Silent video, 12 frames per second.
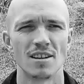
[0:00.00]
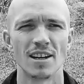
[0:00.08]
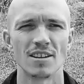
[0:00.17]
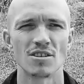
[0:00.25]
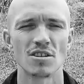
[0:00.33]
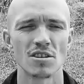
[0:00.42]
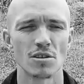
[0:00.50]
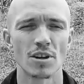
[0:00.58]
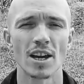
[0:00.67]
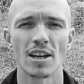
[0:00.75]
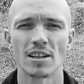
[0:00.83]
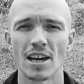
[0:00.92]
And she said,
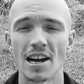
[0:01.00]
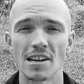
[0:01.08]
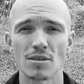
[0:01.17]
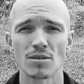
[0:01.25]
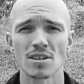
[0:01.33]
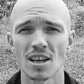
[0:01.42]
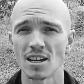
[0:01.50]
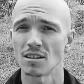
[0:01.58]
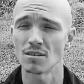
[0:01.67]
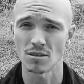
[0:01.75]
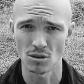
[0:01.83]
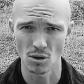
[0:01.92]
"Okay, the adults
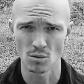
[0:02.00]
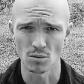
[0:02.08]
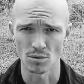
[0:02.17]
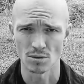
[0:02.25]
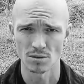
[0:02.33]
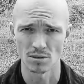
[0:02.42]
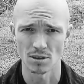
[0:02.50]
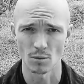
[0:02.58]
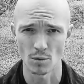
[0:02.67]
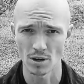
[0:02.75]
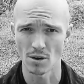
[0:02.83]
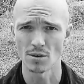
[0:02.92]
cannot know
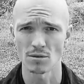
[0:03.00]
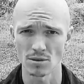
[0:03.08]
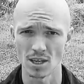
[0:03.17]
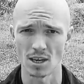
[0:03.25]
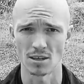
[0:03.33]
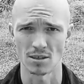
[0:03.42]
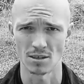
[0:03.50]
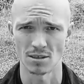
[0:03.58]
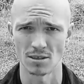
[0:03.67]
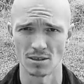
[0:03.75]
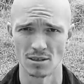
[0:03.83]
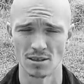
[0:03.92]
that we're going to
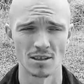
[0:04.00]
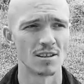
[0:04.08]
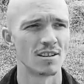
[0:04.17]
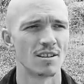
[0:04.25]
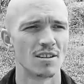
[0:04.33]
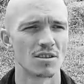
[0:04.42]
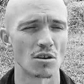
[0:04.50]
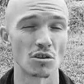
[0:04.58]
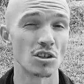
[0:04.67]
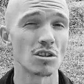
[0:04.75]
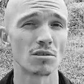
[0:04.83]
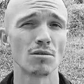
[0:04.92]
kiss." So
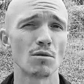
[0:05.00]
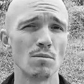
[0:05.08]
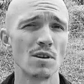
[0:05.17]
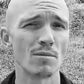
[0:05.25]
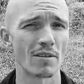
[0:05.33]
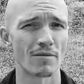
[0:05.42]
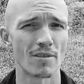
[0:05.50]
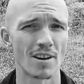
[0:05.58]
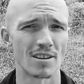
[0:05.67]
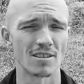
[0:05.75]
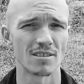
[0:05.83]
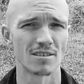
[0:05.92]
she took me and my
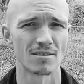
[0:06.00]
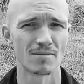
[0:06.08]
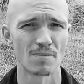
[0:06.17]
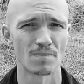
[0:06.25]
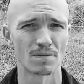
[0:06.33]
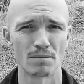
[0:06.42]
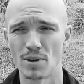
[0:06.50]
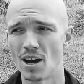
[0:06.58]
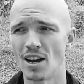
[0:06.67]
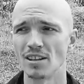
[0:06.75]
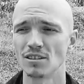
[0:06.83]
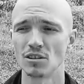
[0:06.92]
friend
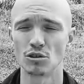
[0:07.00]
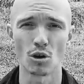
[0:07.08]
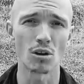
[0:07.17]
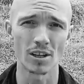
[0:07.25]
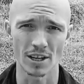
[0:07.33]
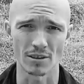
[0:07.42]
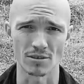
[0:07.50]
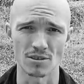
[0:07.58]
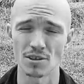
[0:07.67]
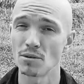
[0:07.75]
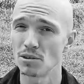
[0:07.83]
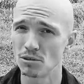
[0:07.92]
behind the
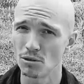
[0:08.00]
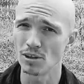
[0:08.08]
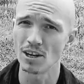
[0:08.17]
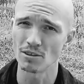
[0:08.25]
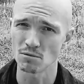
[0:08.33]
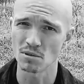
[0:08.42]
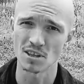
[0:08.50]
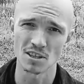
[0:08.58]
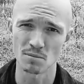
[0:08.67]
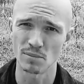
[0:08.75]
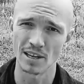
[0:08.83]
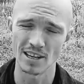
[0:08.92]
dollhouse, you know, a dollhouse where
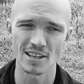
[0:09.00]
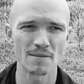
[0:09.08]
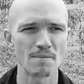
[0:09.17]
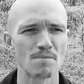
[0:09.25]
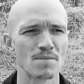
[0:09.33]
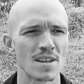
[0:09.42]
kids play in.